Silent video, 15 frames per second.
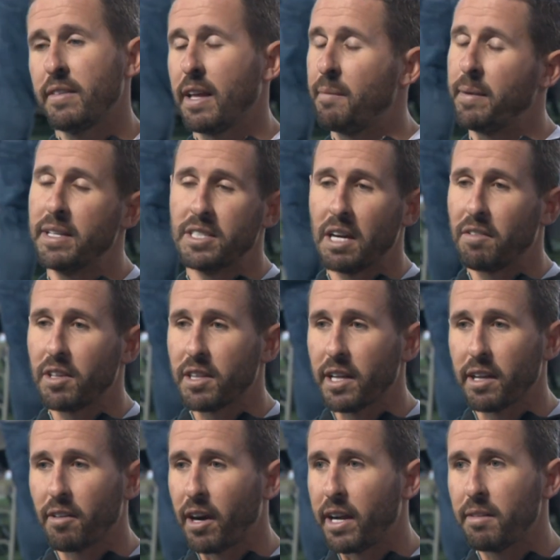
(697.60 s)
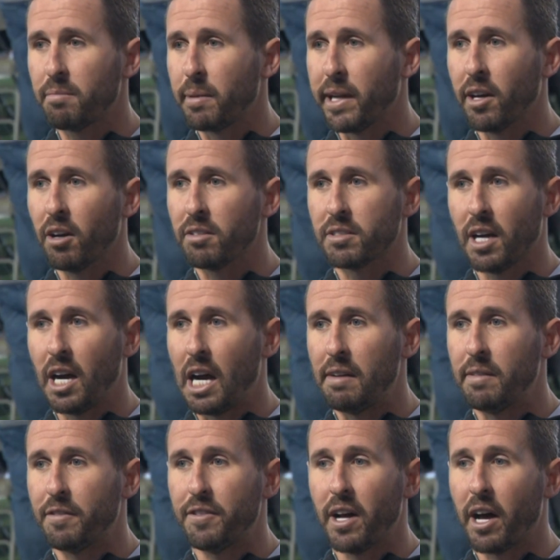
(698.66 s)
that means everything, right? Being on
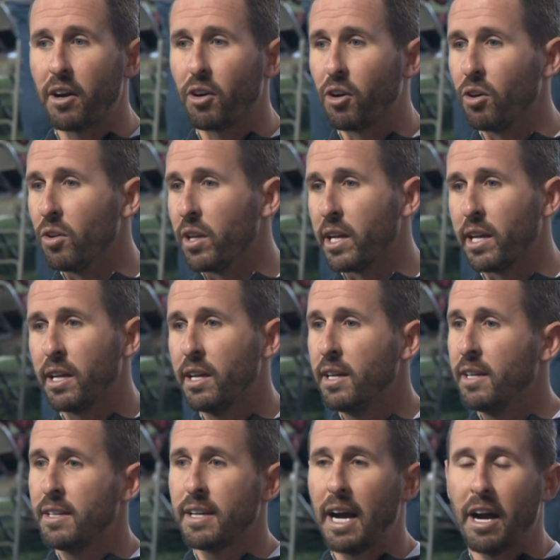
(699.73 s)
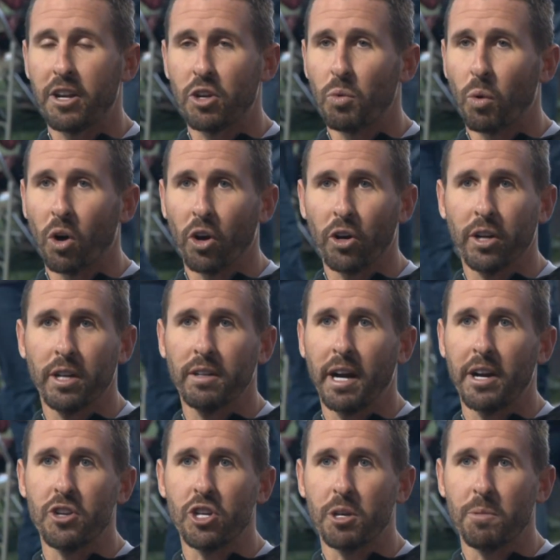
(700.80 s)
time, if not early, how you work,
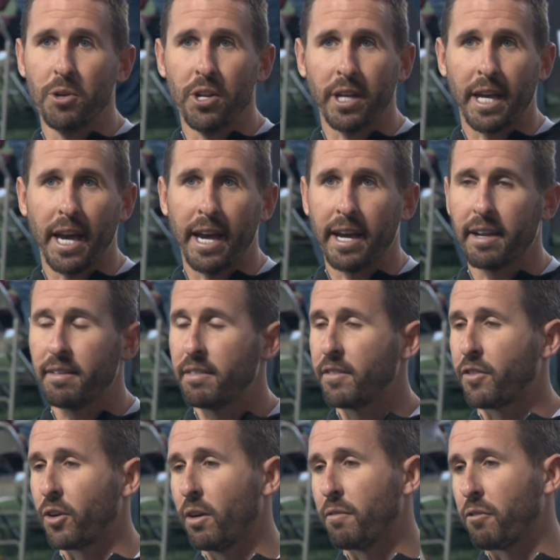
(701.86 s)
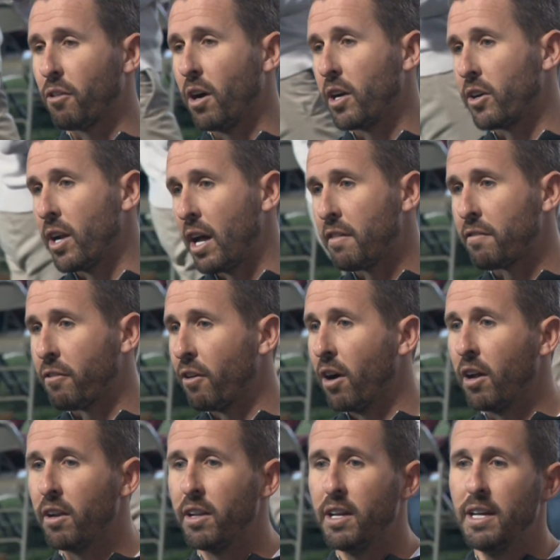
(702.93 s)
how you communicate, if you're up front, you're not in
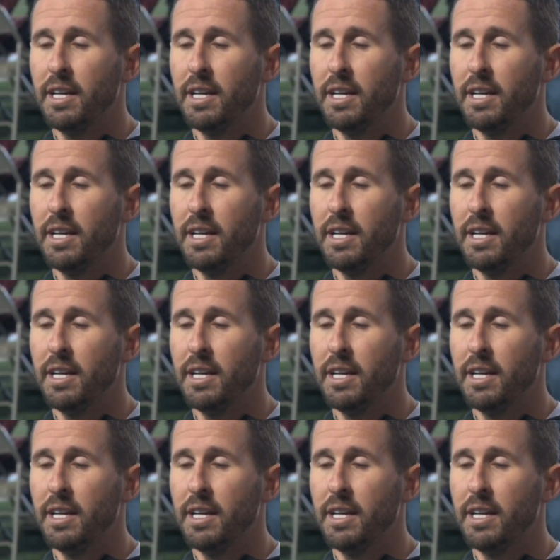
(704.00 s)
front,